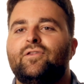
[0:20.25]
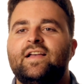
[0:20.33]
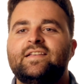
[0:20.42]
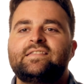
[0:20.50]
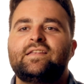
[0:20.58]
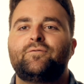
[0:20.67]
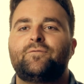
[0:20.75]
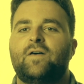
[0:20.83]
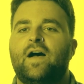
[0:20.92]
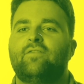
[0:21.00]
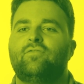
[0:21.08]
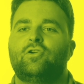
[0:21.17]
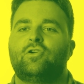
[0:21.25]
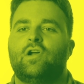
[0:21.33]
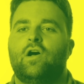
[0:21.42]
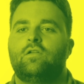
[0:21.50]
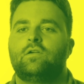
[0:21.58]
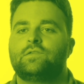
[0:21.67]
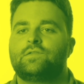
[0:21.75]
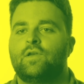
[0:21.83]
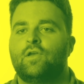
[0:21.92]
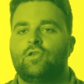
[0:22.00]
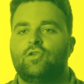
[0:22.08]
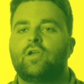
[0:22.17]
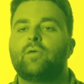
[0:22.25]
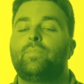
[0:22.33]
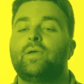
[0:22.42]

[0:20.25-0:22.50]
less than $500, you can